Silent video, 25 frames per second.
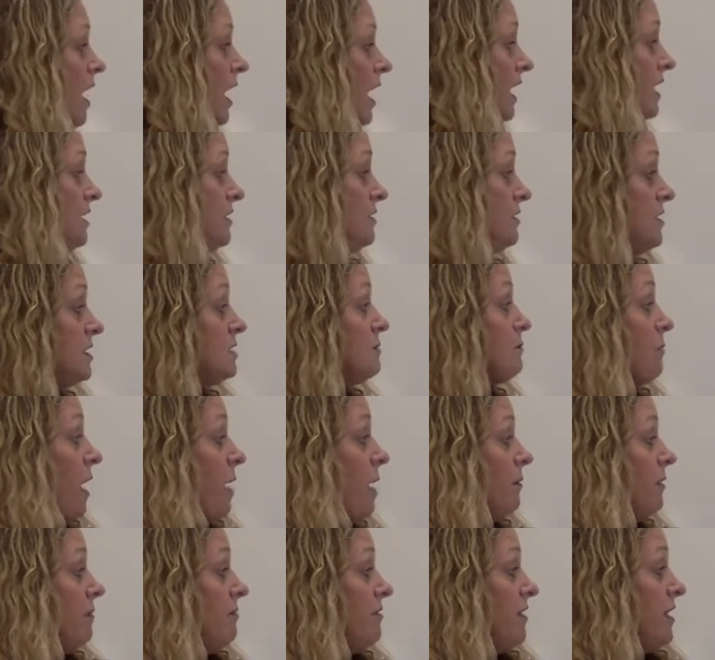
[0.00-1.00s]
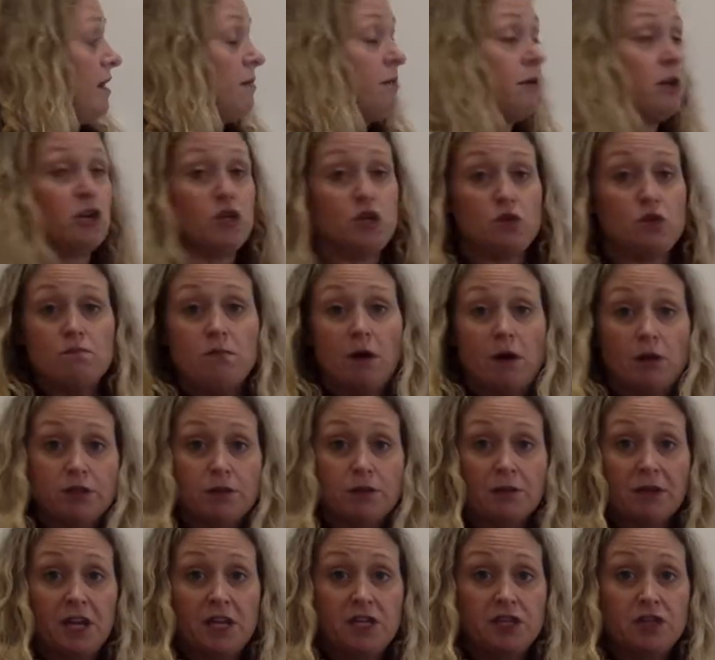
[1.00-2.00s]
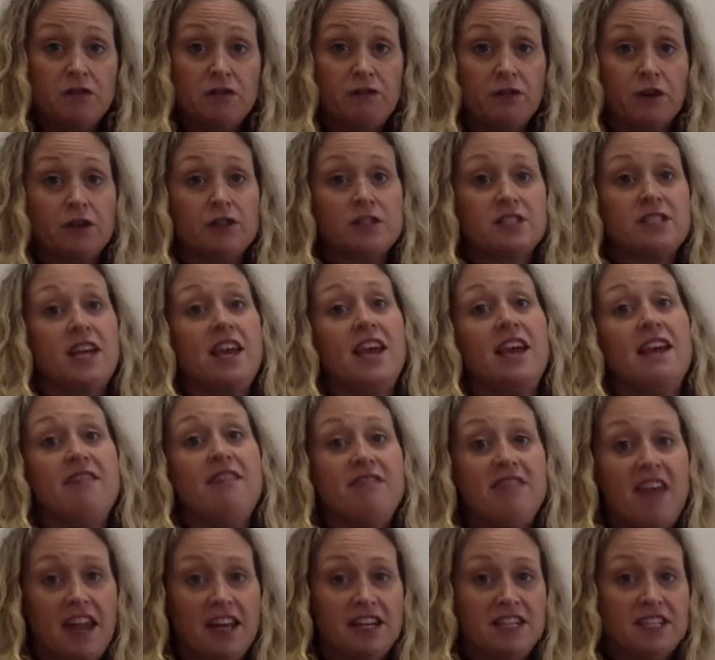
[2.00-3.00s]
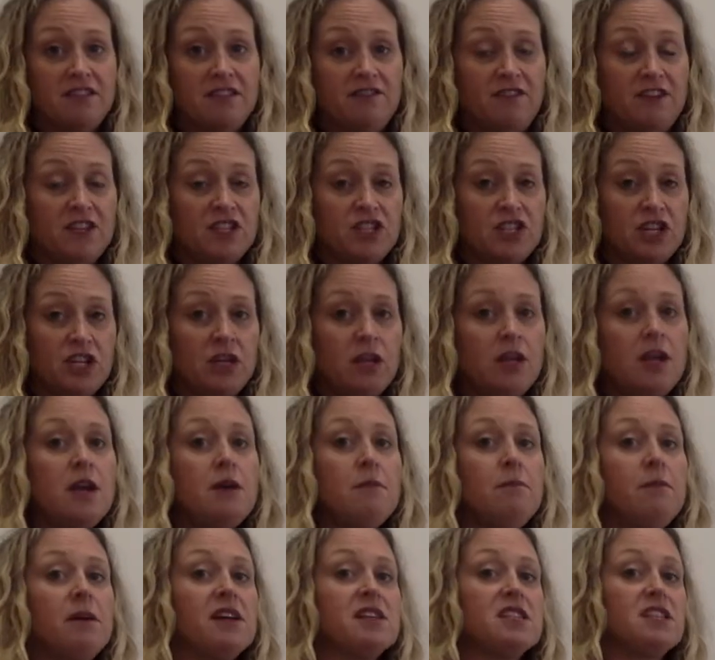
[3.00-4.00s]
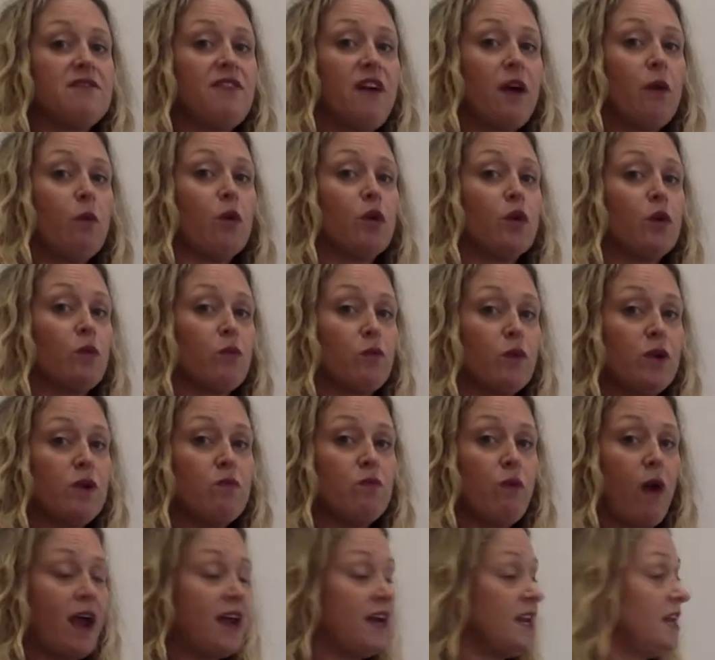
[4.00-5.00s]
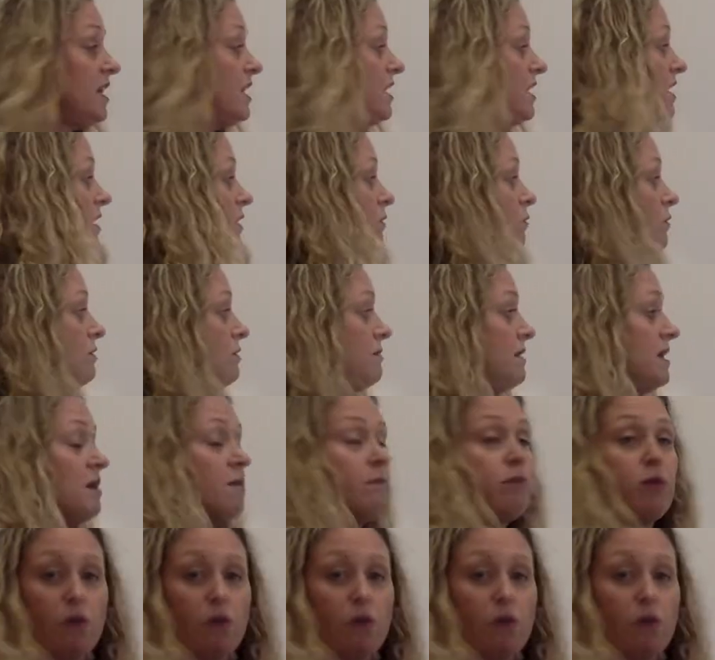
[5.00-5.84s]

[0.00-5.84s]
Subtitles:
and in this problem, then I'm going to do multiplication first and then division, because if I were to rewrite it, it would be in